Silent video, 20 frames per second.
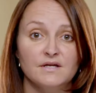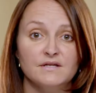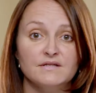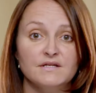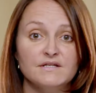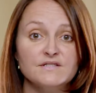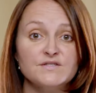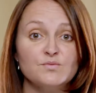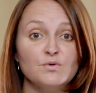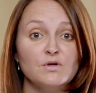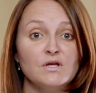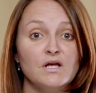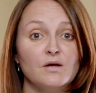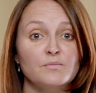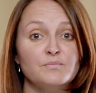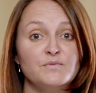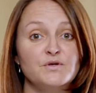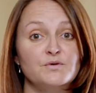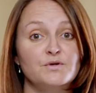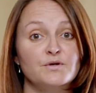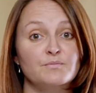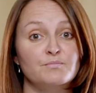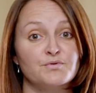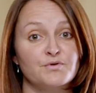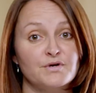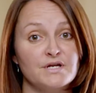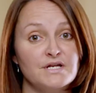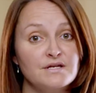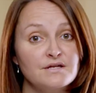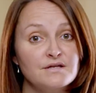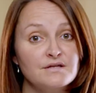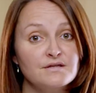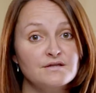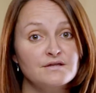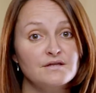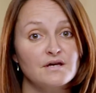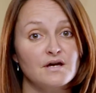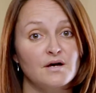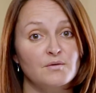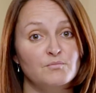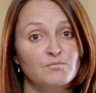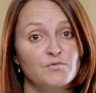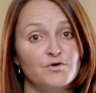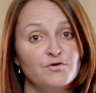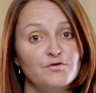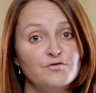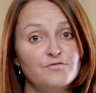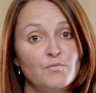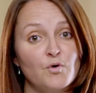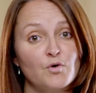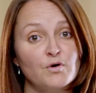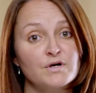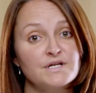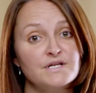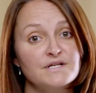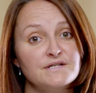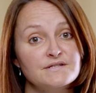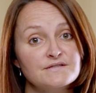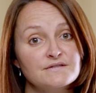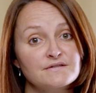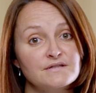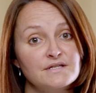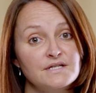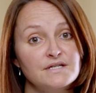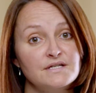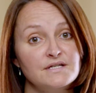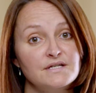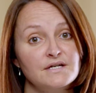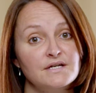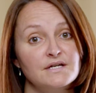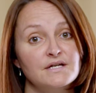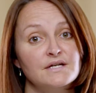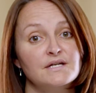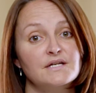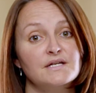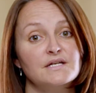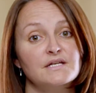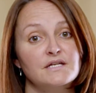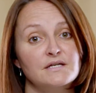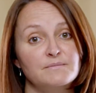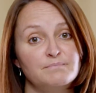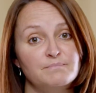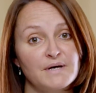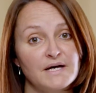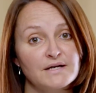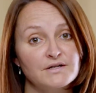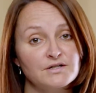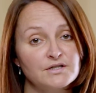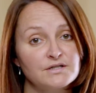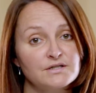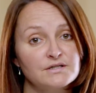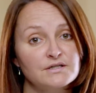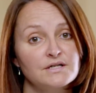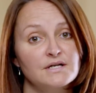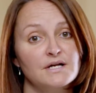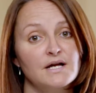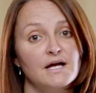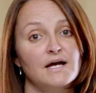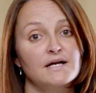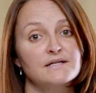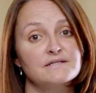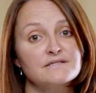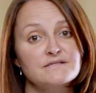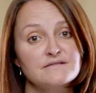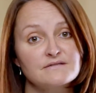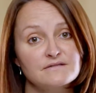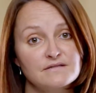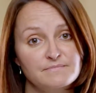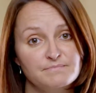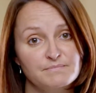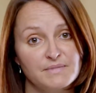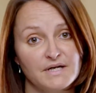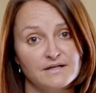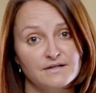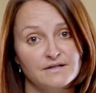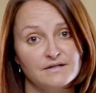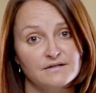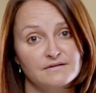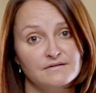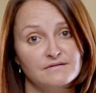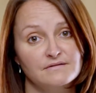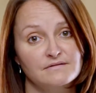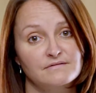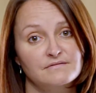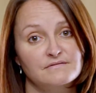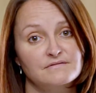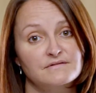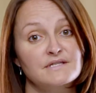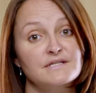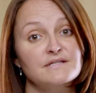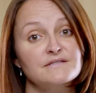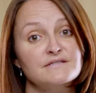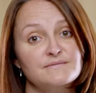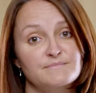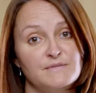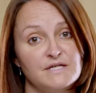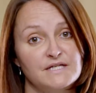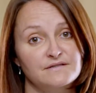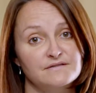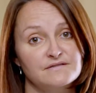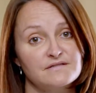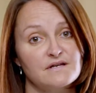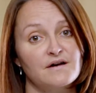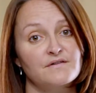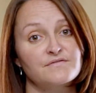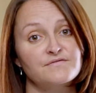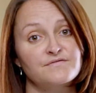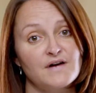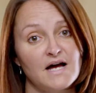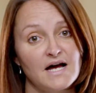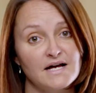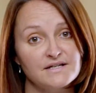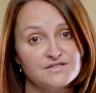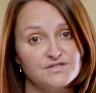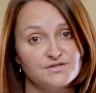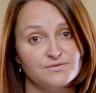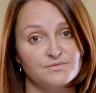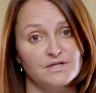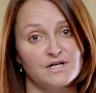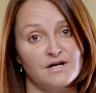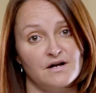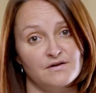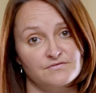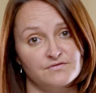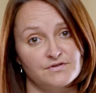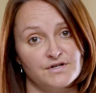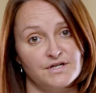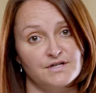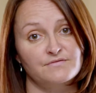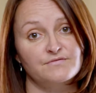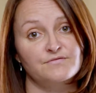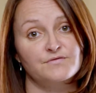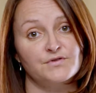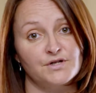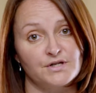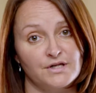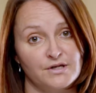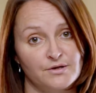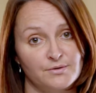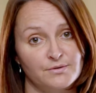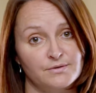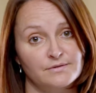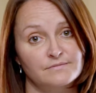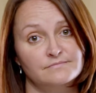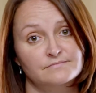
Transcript: This will help you to breathe and move more easily, eat better, and sleep better. This means a faster recovery for you.